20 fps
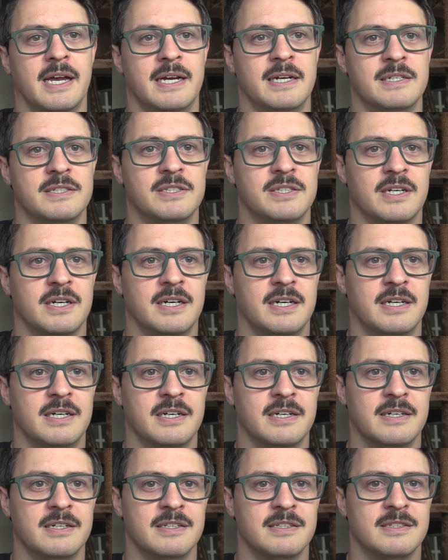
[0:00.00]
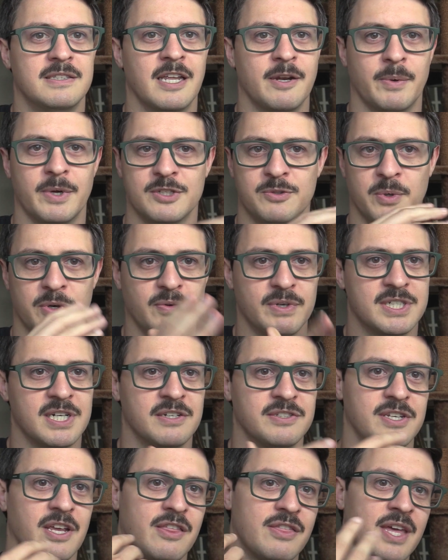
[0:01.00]
And anyway, I just want to reach
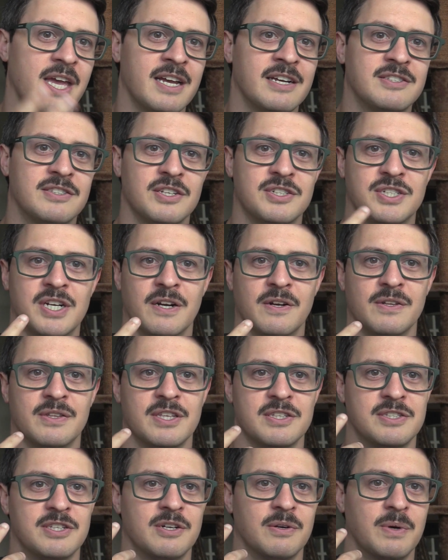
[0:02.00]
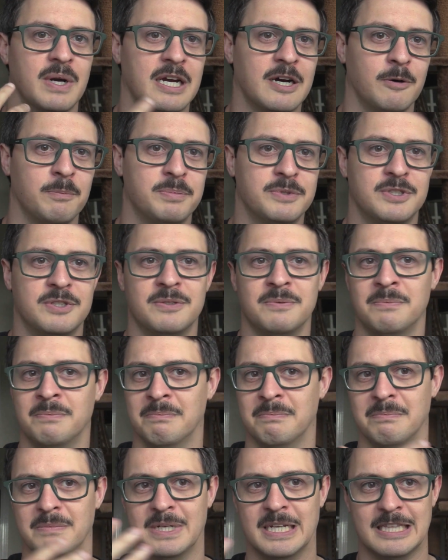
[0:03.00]
out and say thanks to share that this, you know, helped
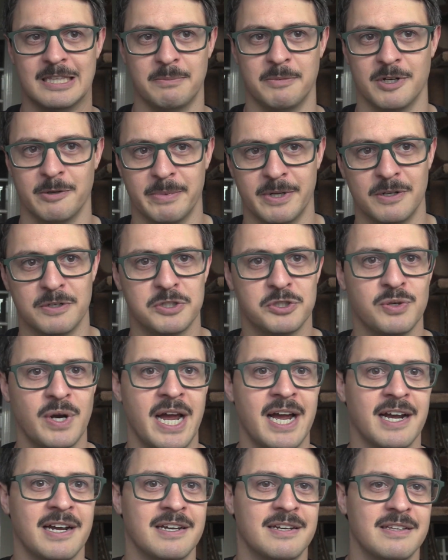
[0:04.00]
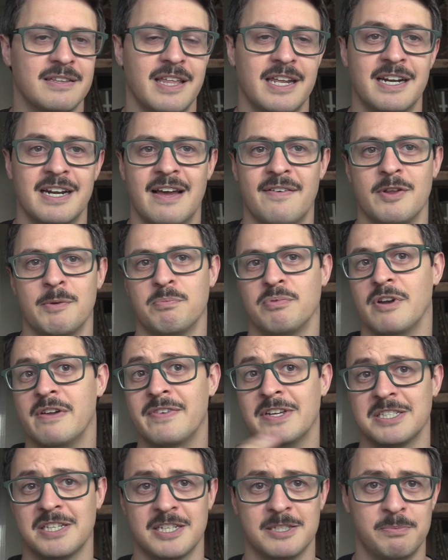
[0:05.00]
get them on a better track. They didn't have any
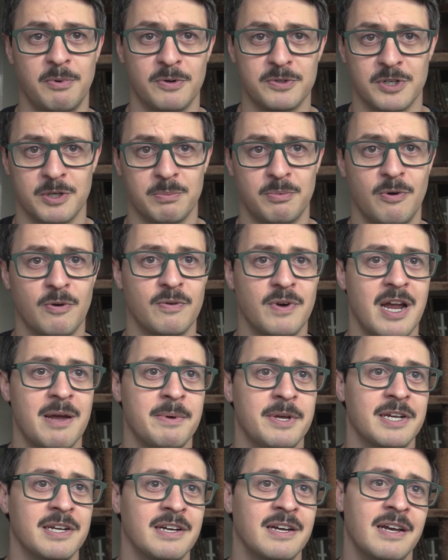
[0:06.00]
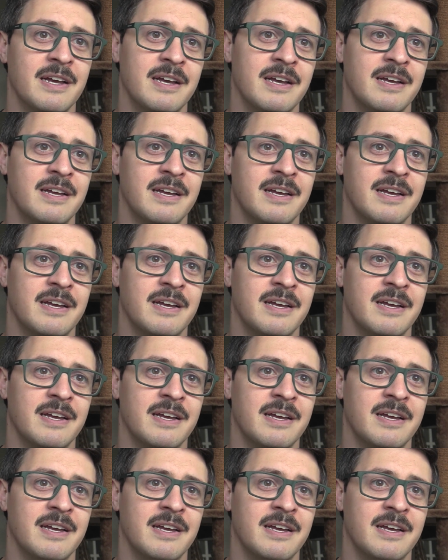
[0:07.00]
previous exposure to programming.